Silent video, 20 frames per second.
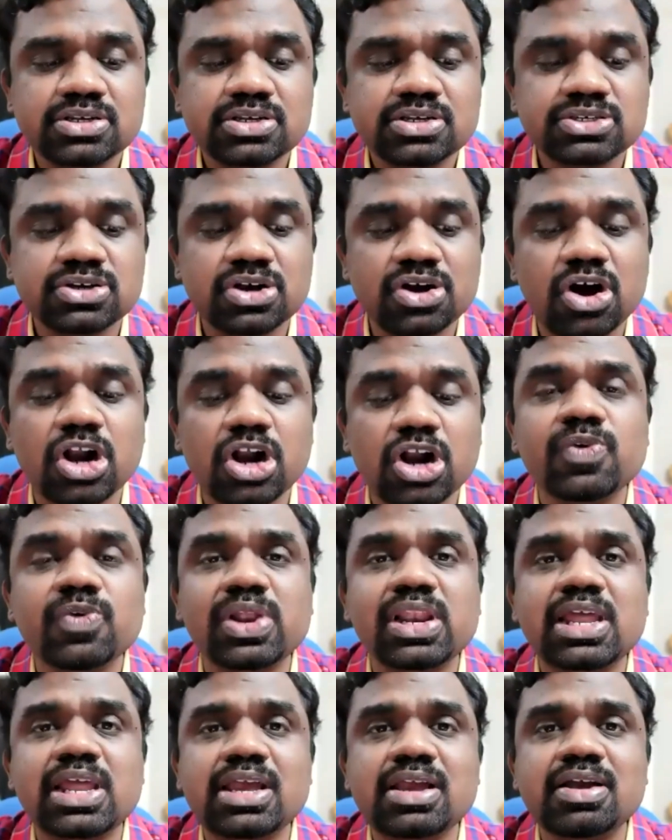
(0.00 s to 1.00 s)
So God
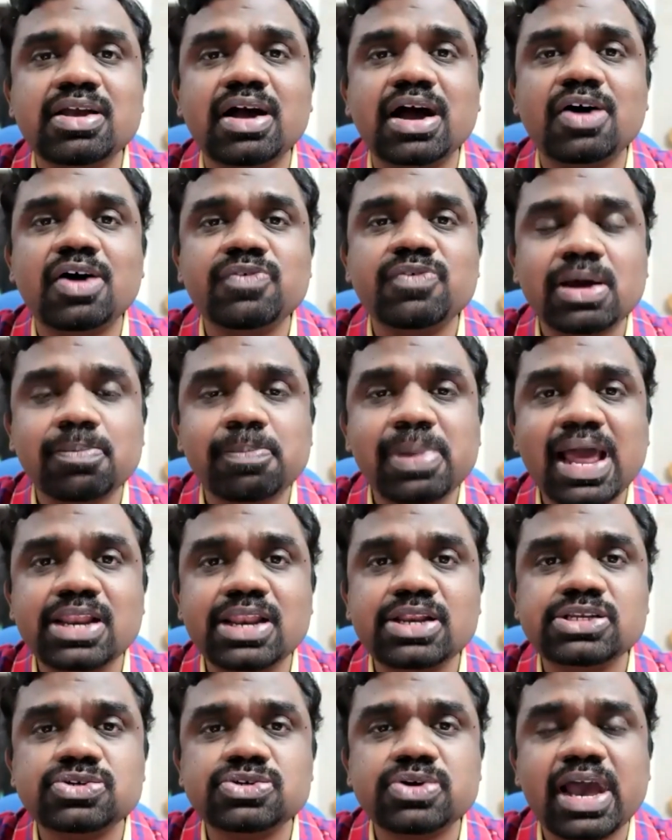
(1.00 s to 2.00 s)
willing, we are
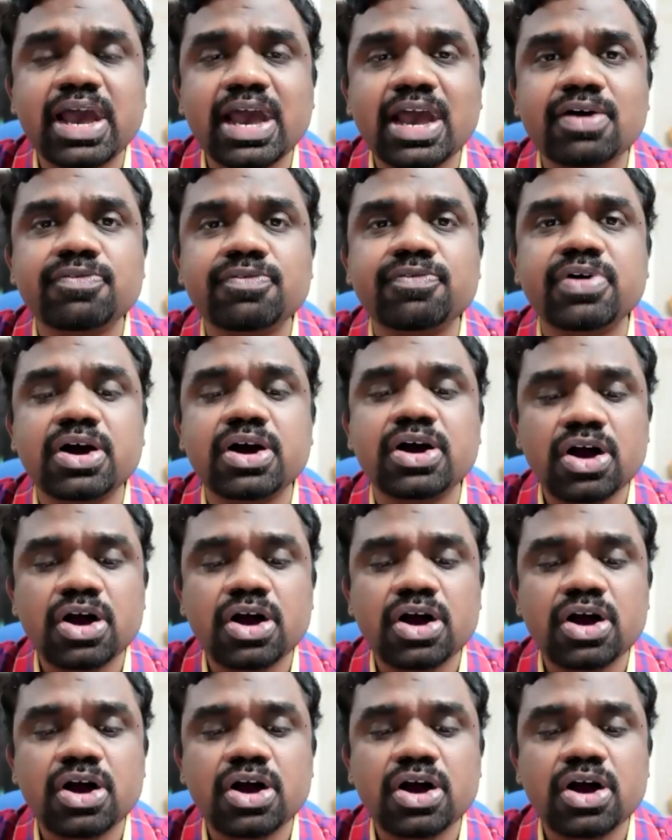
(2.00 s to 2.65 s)
planning to have